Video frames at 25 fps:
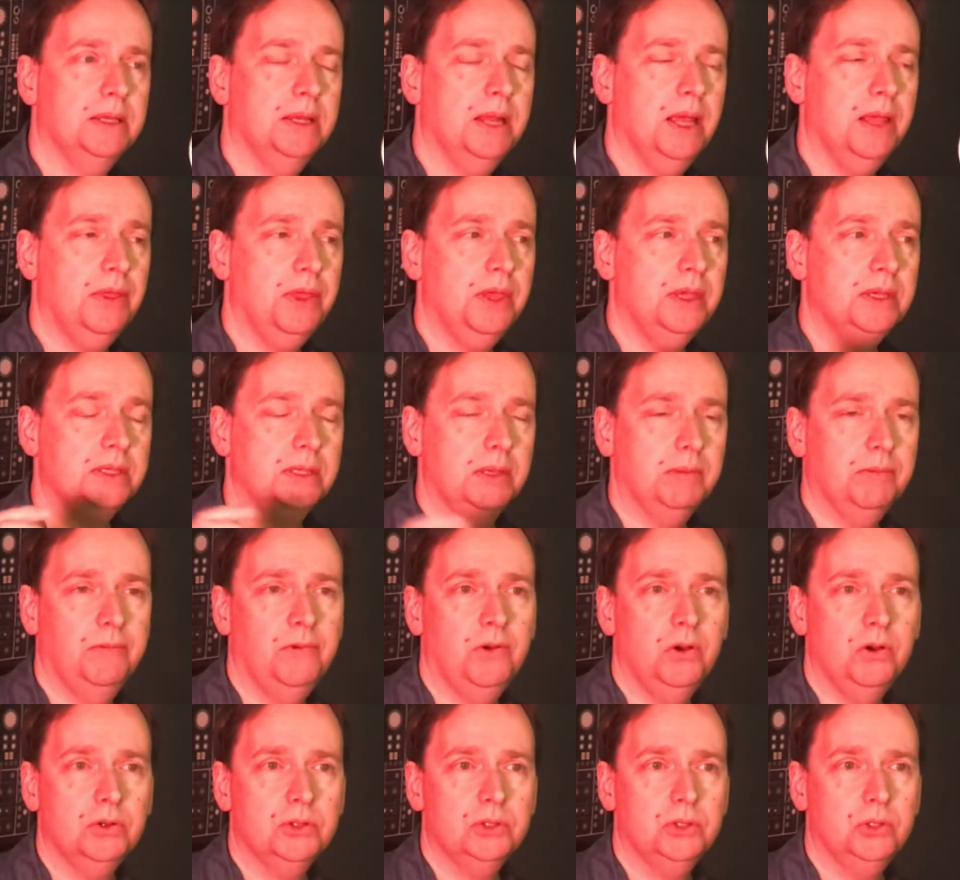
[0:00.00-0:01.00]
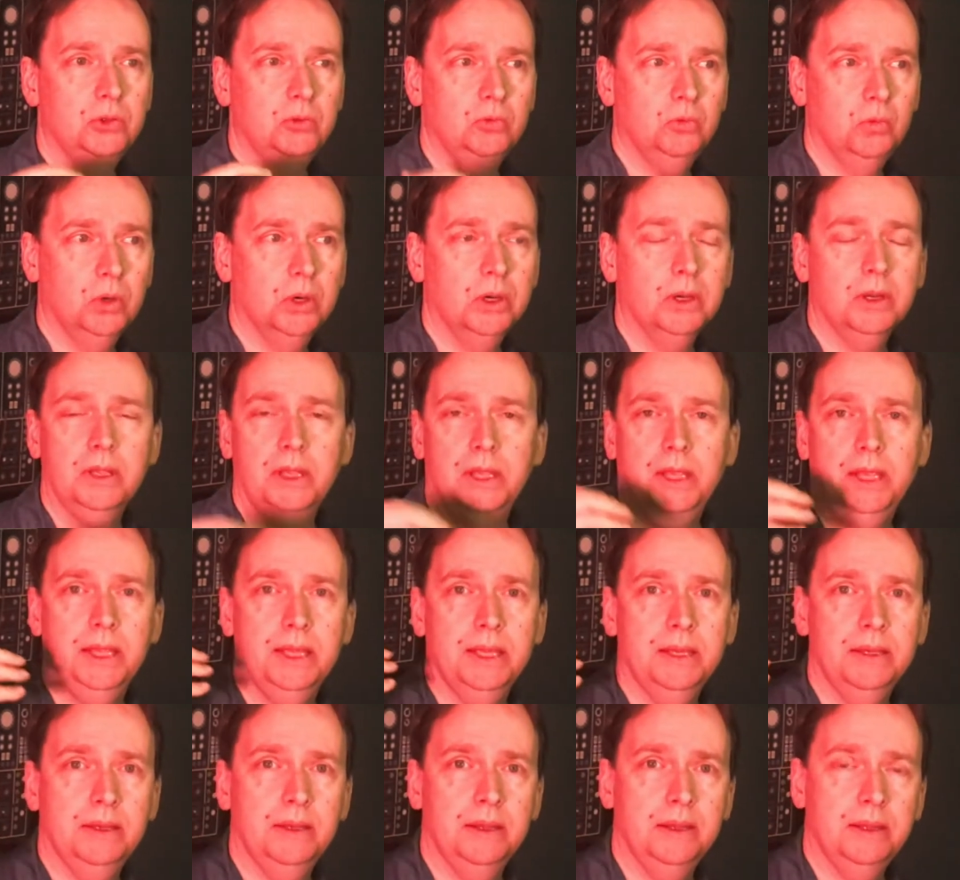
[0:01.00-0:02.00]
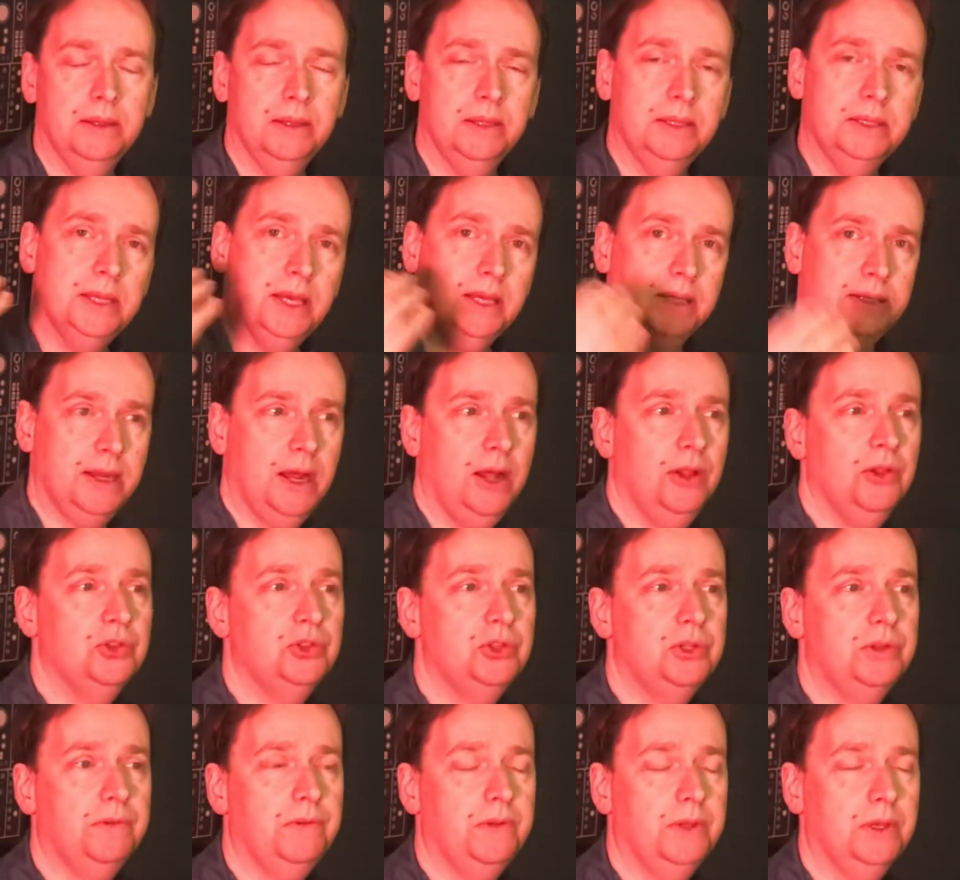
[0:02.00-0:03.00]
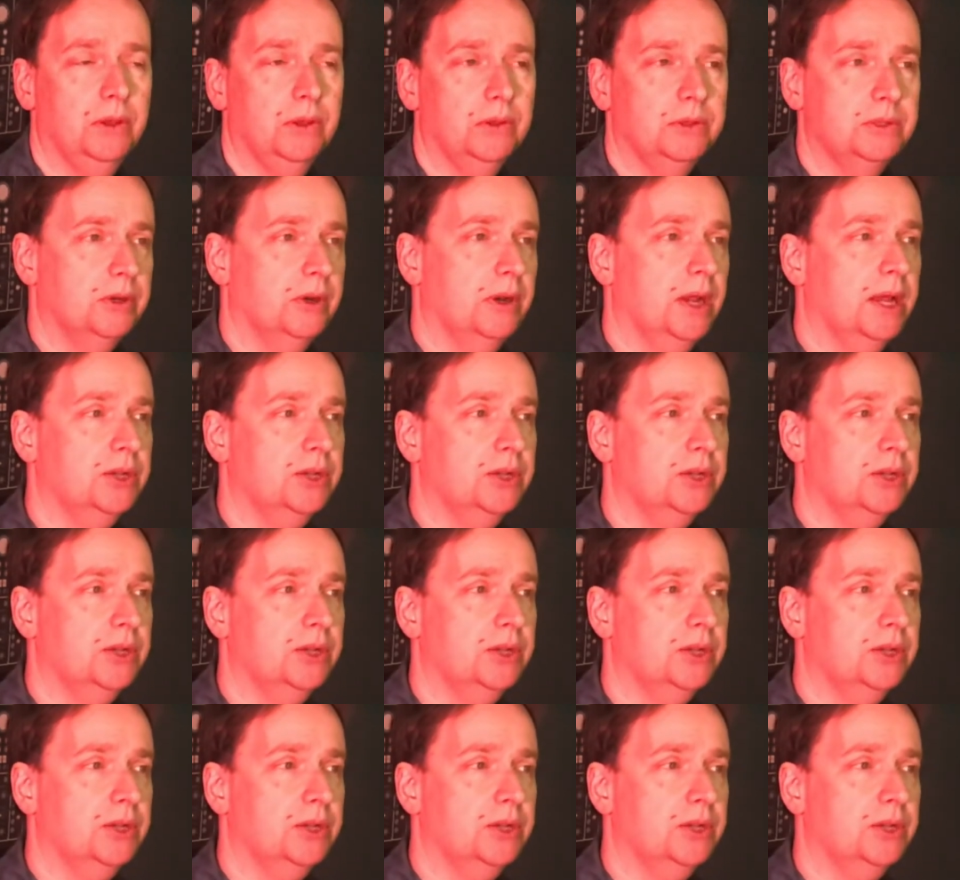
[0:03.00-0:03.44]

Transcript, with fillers: And I think some folks who work in the technology fields are